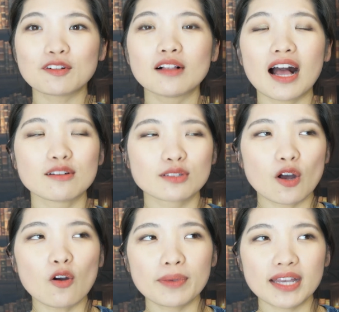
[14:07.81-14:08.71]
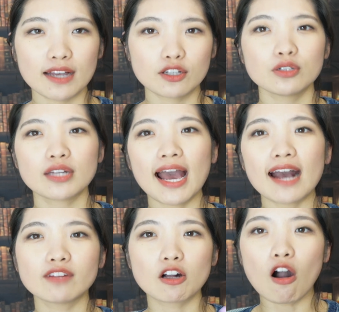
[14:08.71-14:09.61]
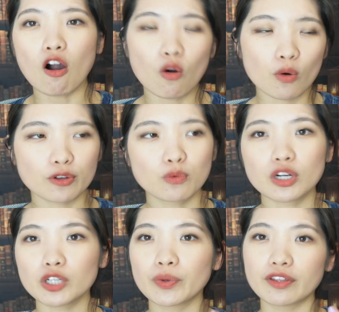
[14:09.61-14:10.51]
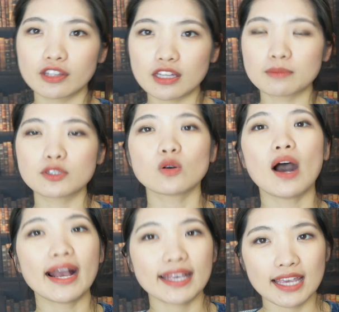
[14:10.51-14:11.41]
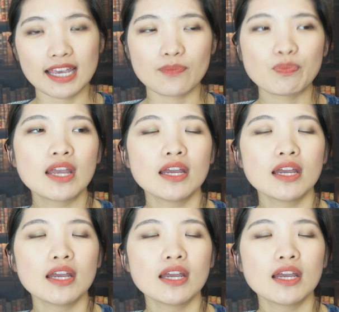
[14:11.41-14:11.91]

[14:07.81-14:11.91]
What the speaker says: I was hoping I could have a code to work with them so I can